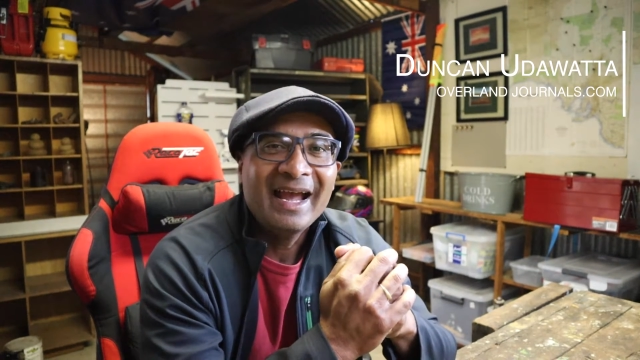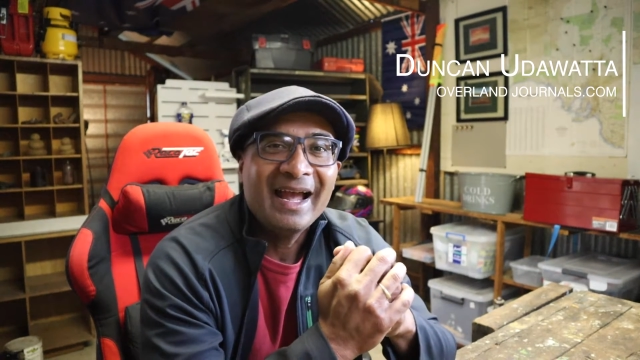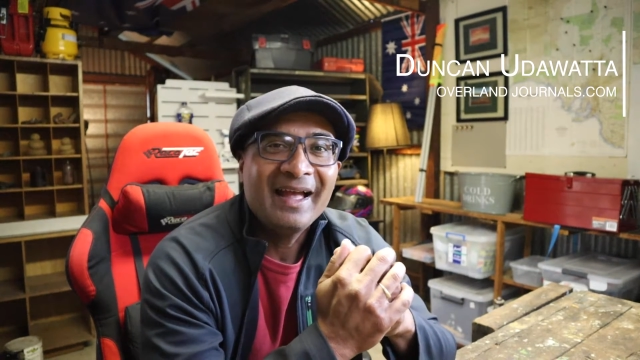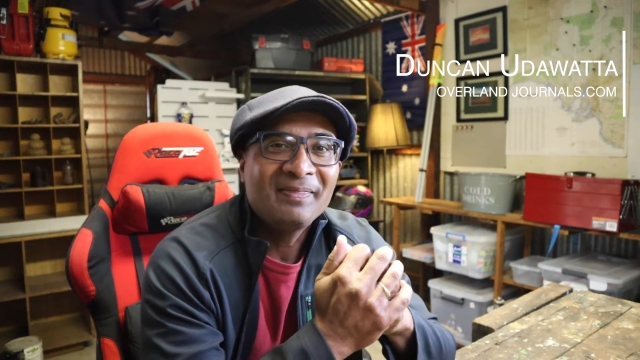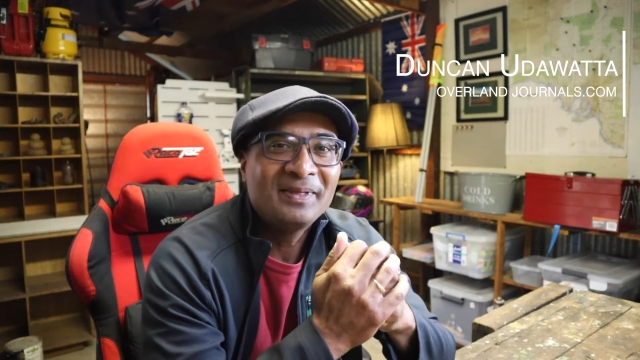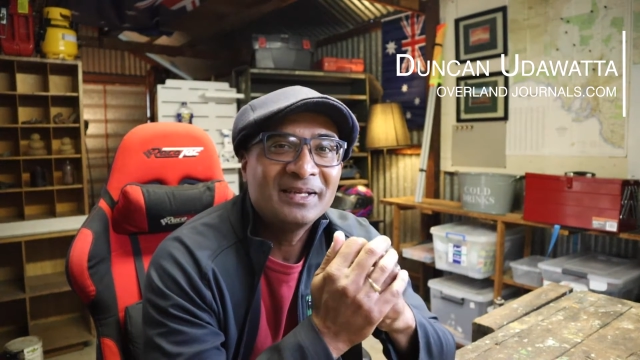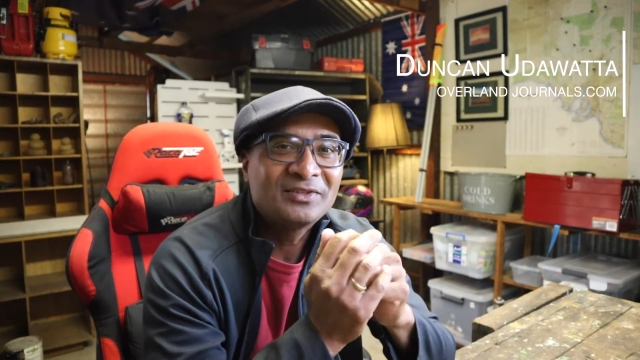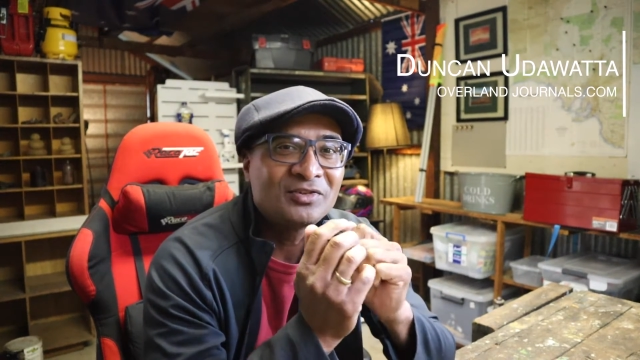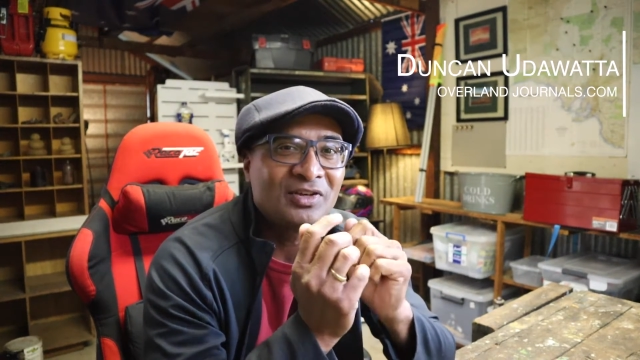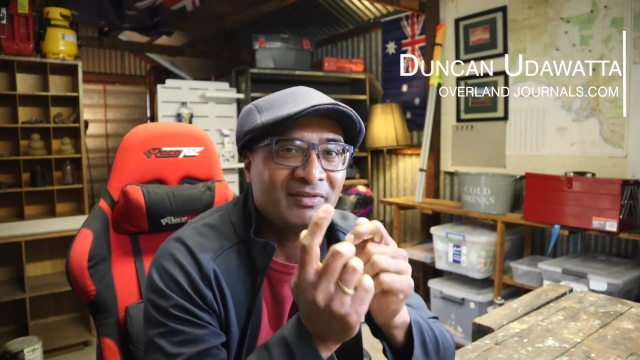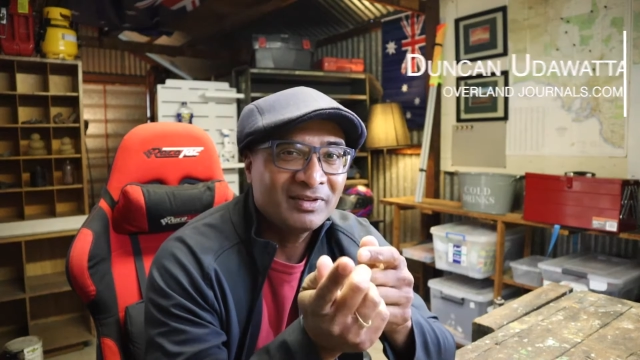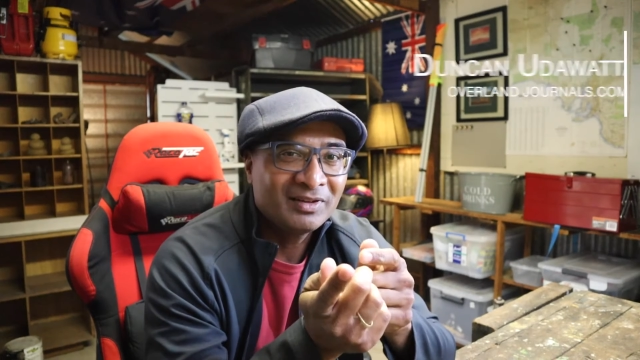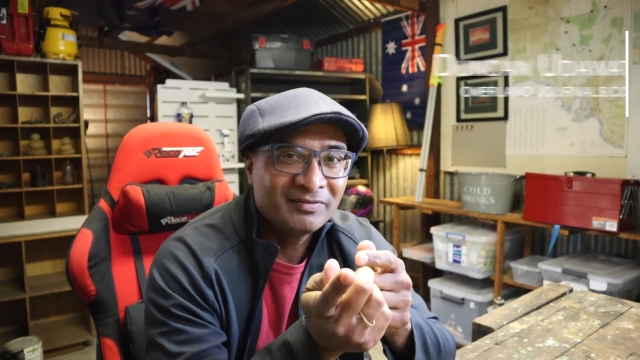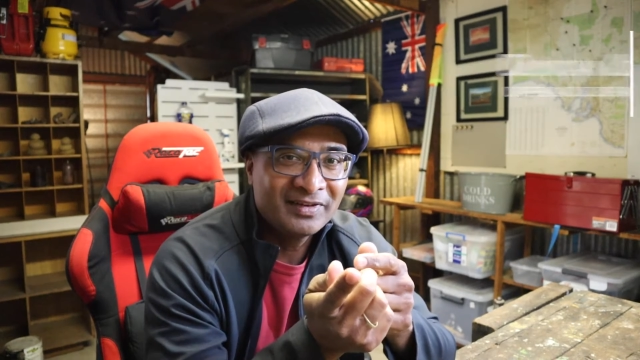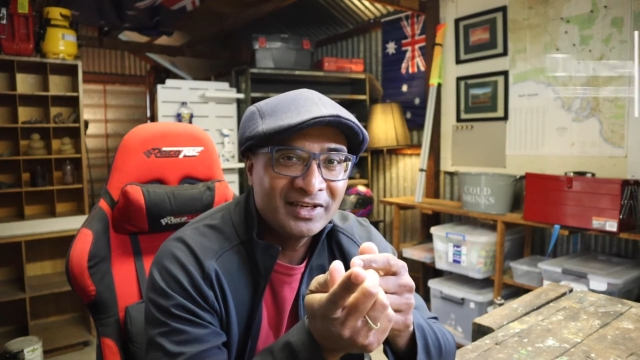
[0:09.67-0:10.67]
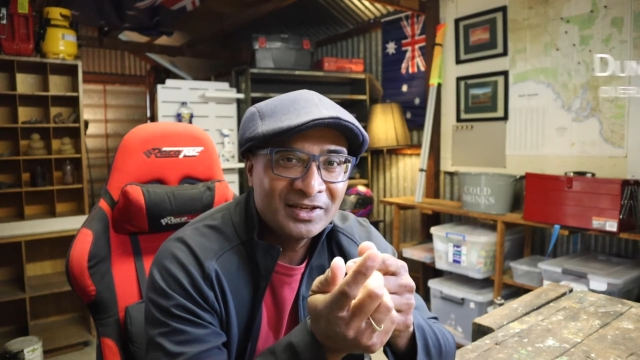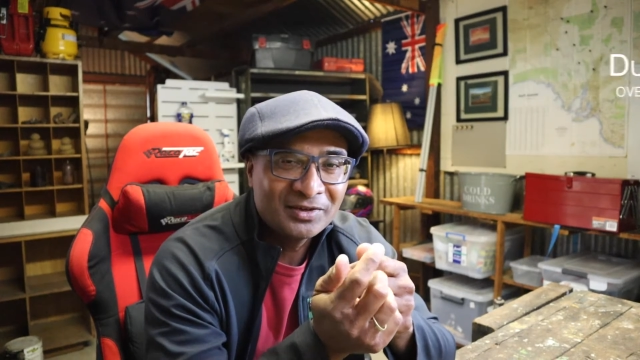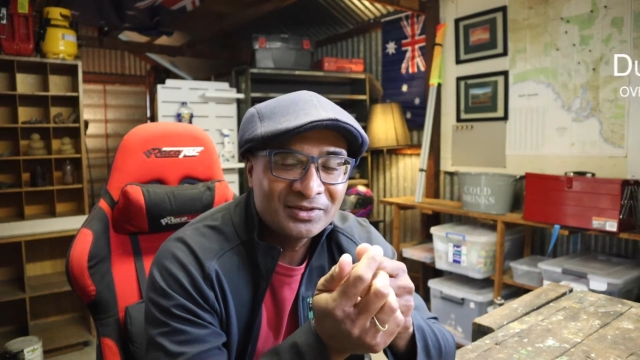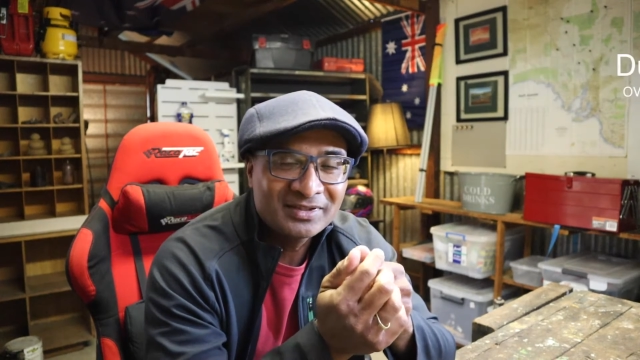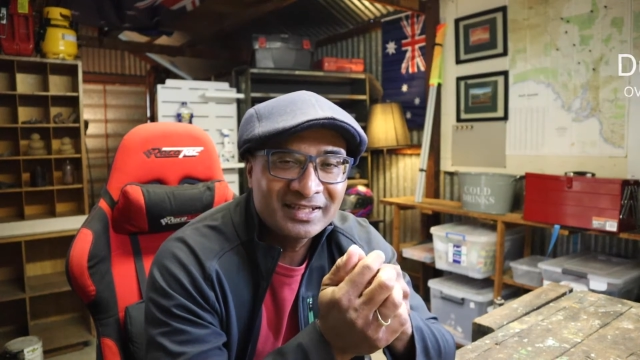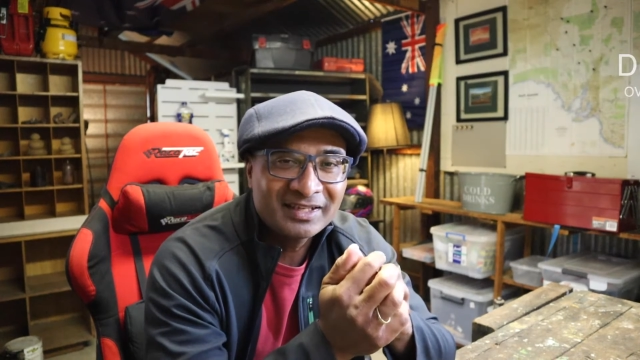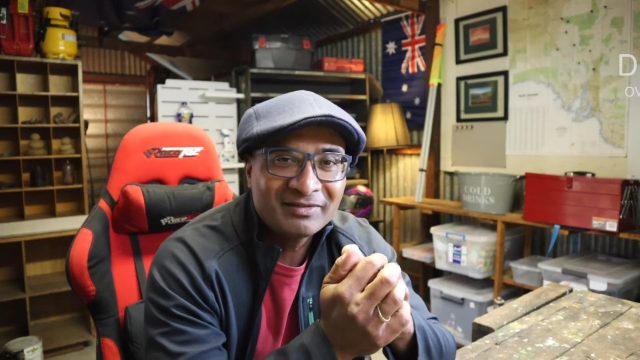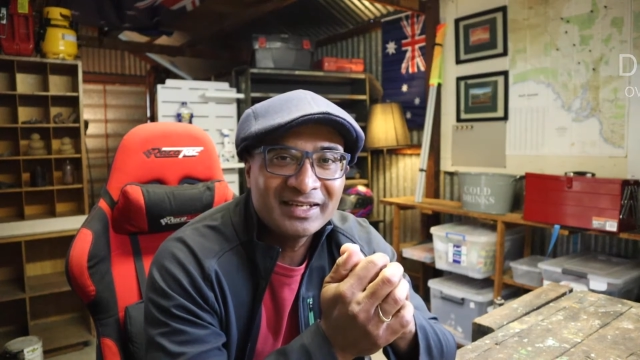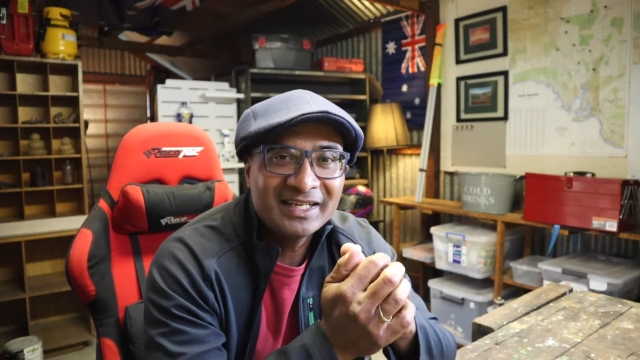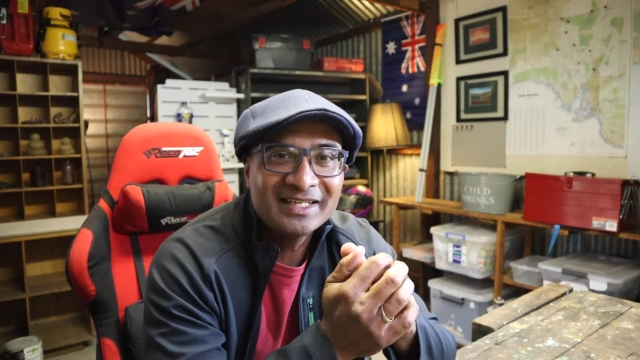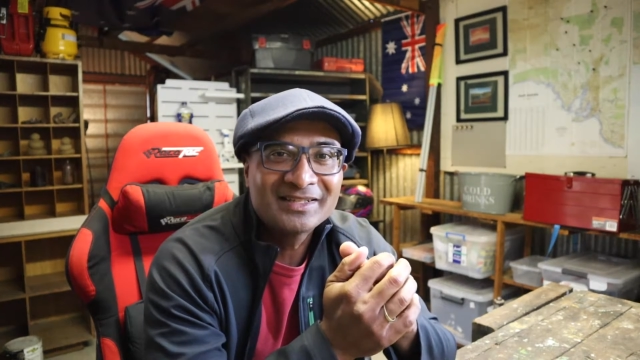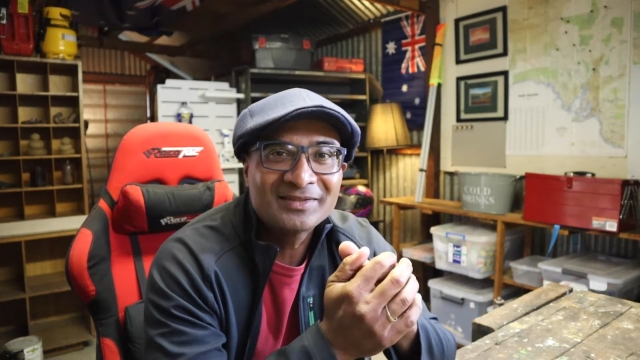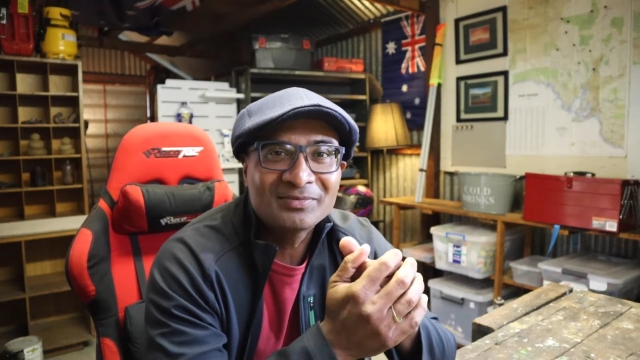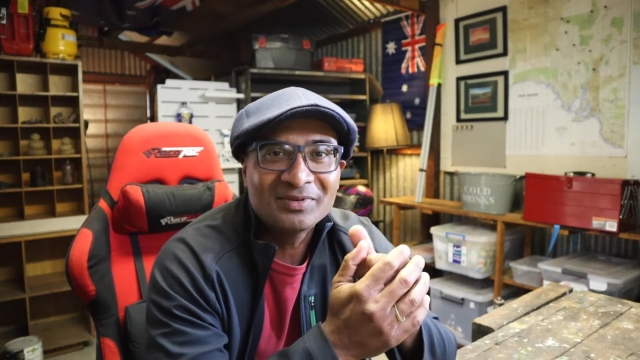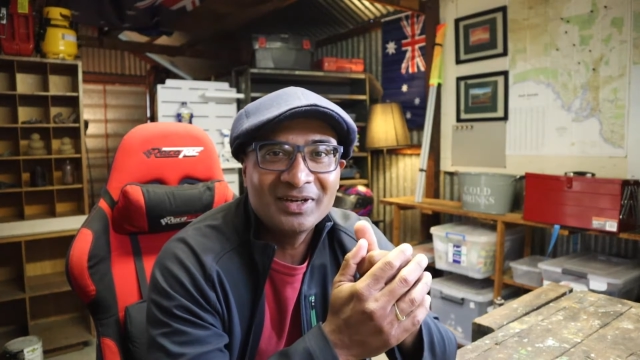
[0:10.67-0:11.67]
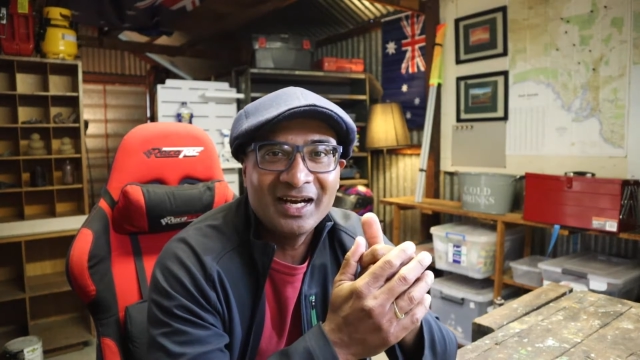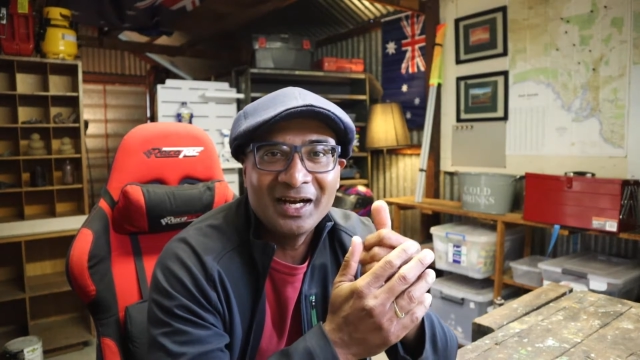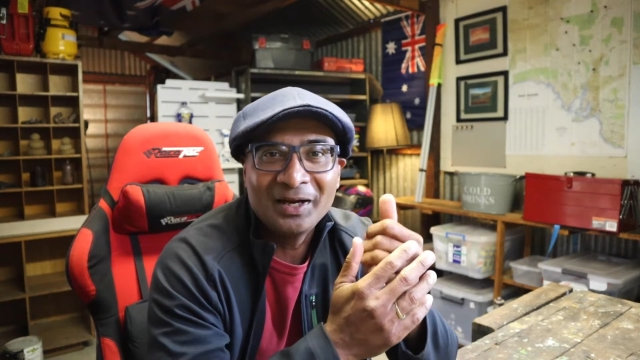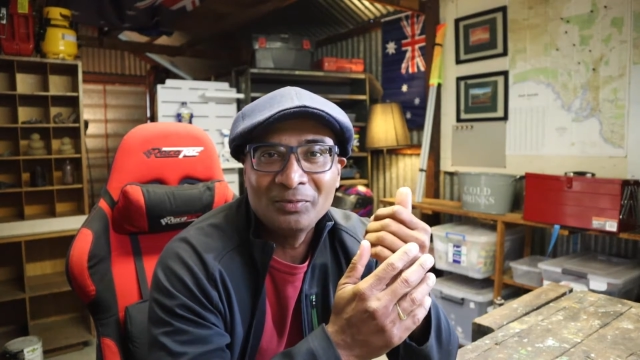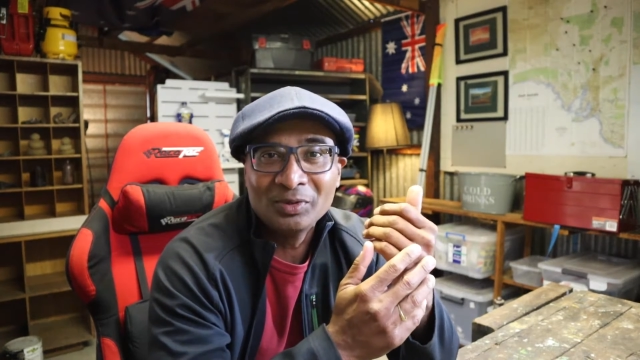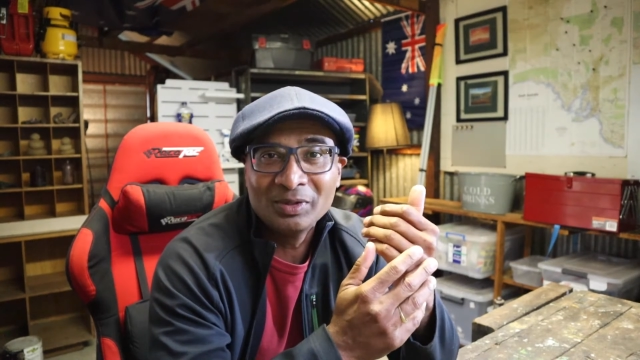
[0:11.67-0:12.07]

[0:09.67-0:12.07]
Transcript: And the travel video series uh,